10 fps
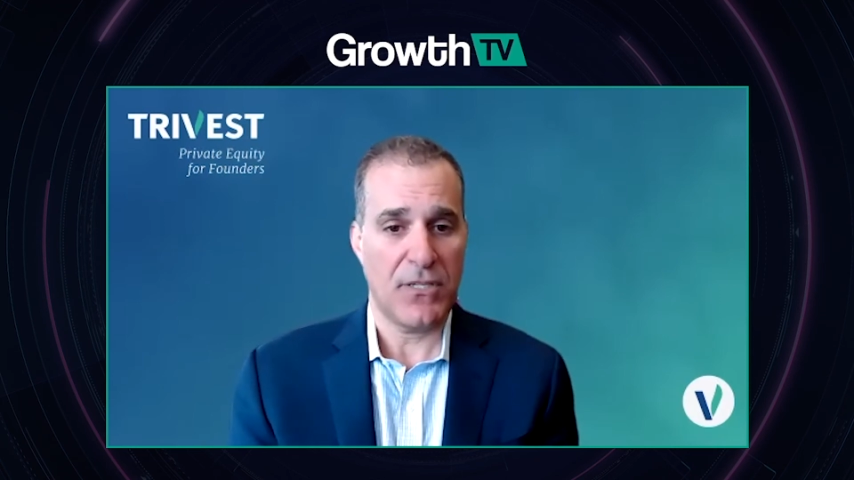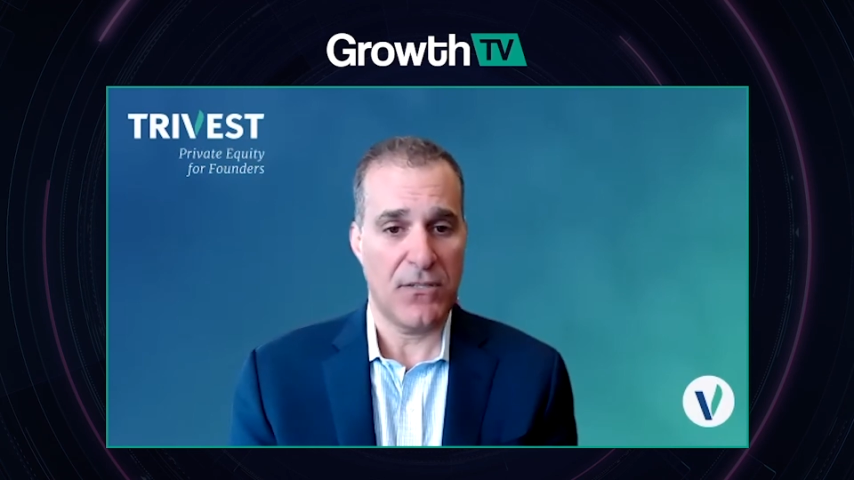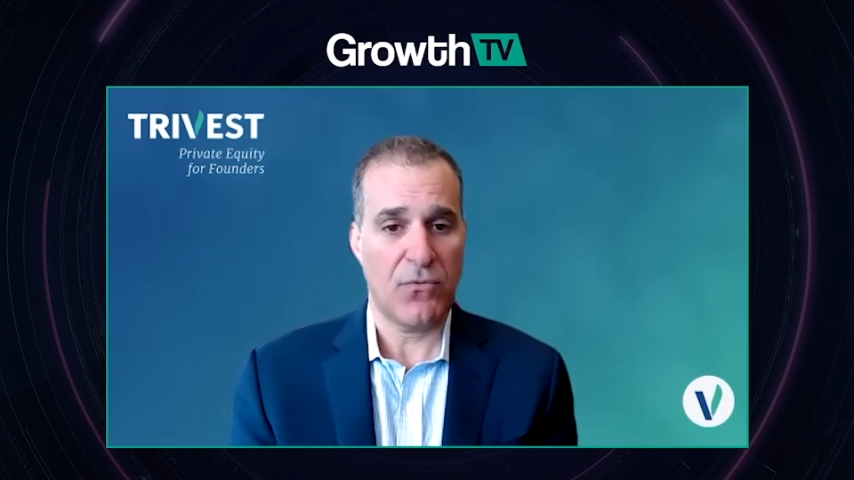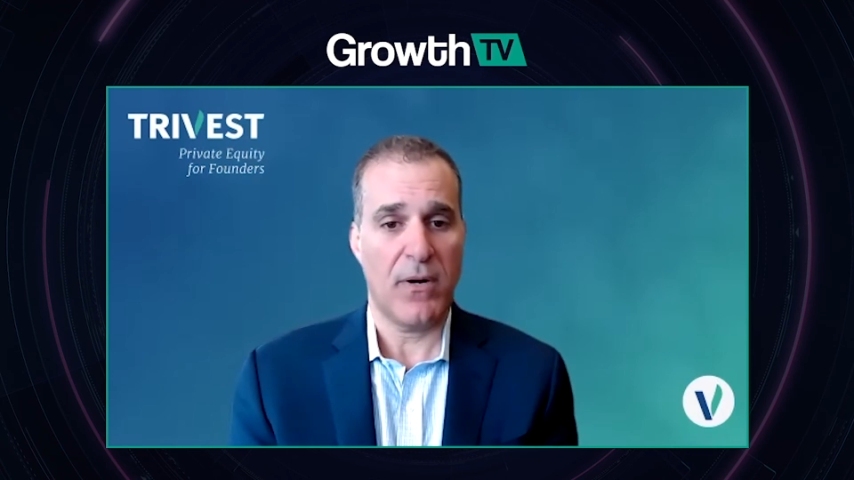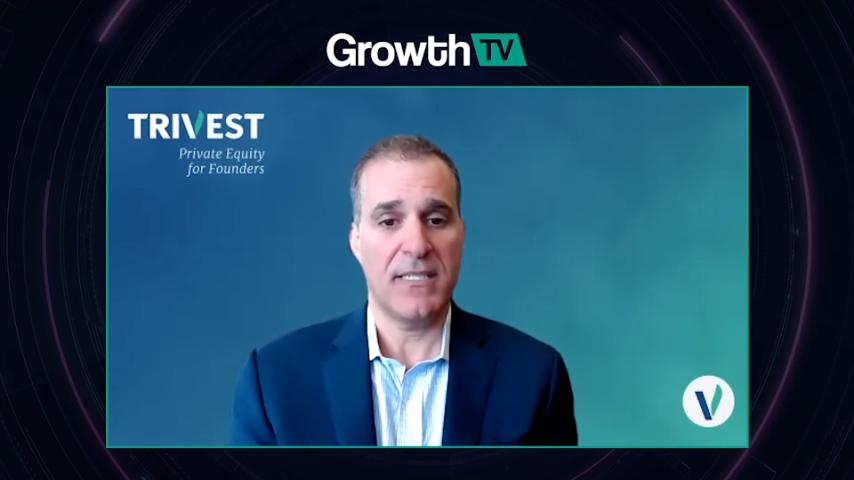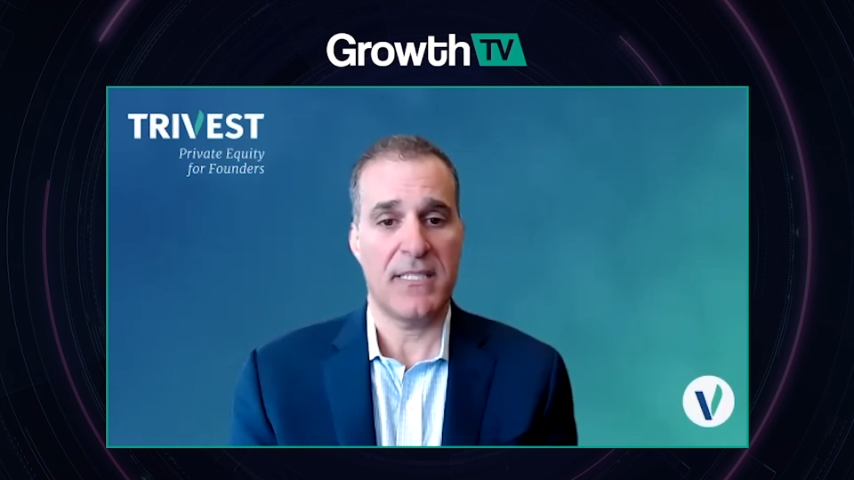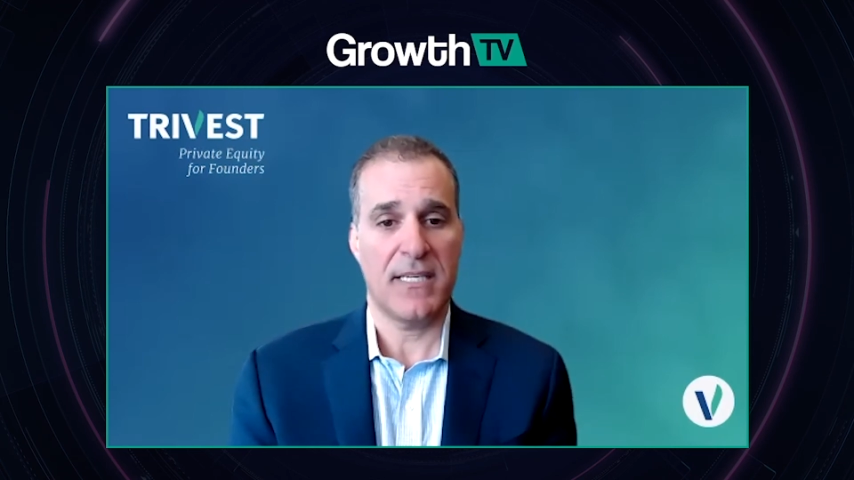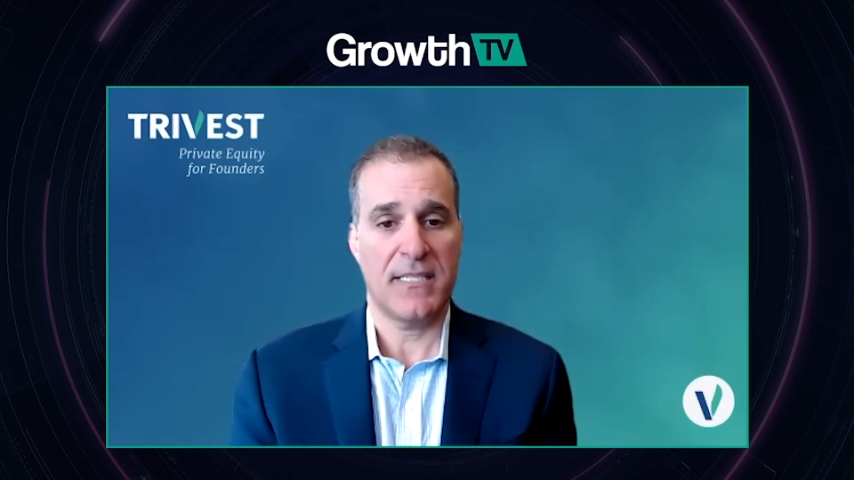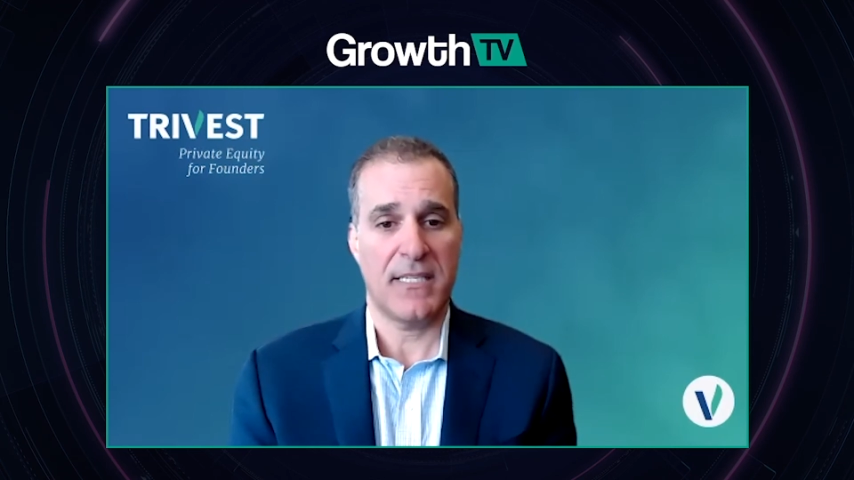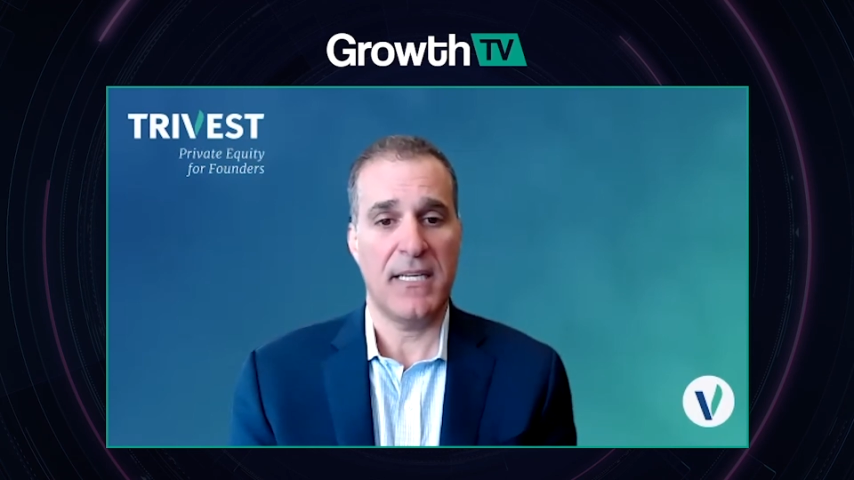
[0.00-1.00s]
in
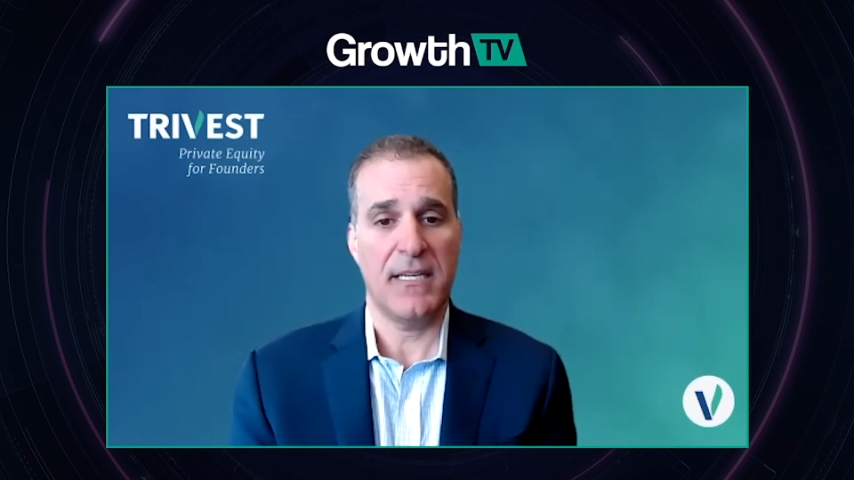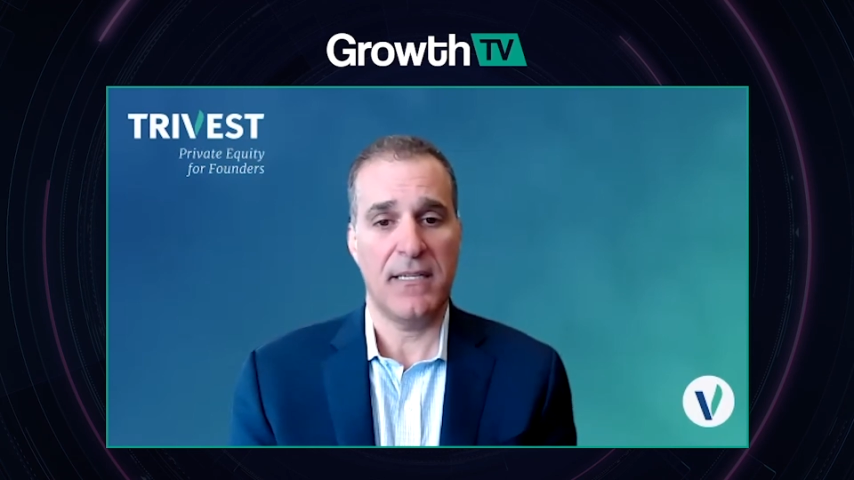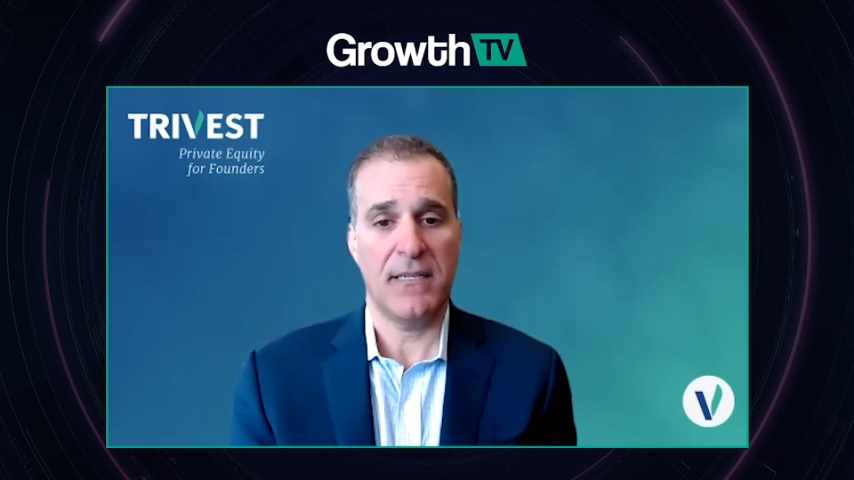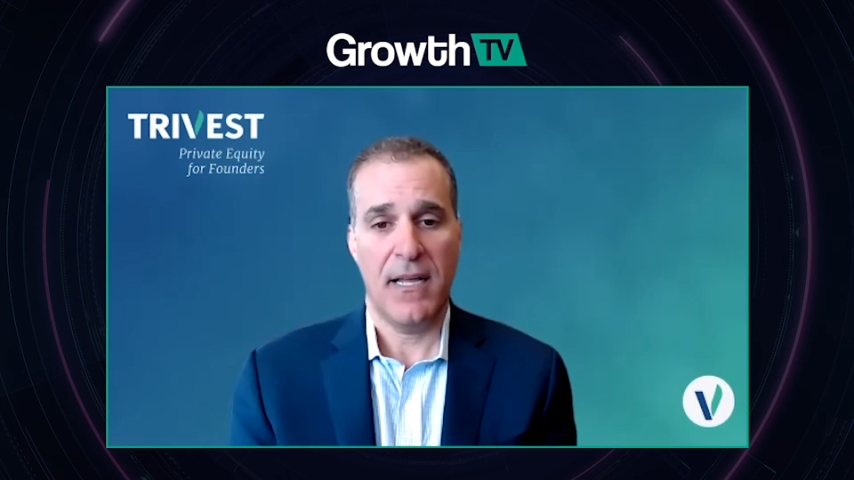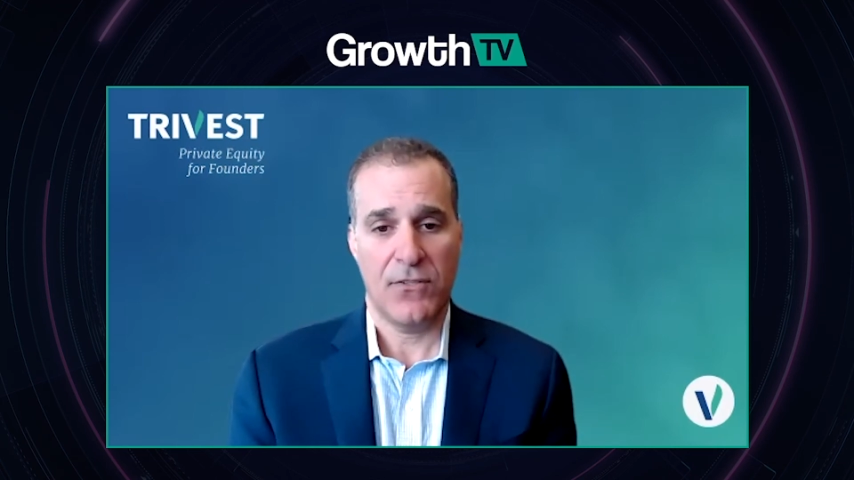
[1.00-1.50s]
2016,